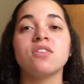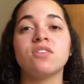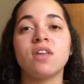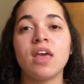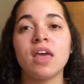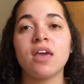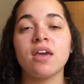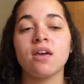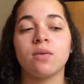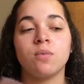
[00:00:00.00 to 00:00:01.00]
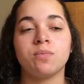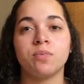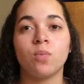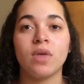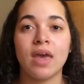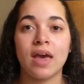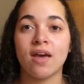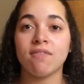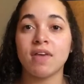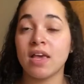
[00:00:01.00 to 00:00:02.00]
Today we
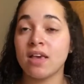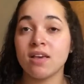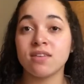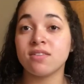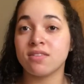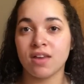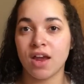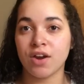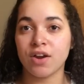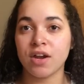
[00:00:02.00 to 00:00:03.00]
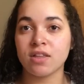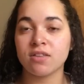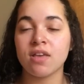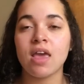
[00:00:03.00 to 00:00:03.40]
have a snack crate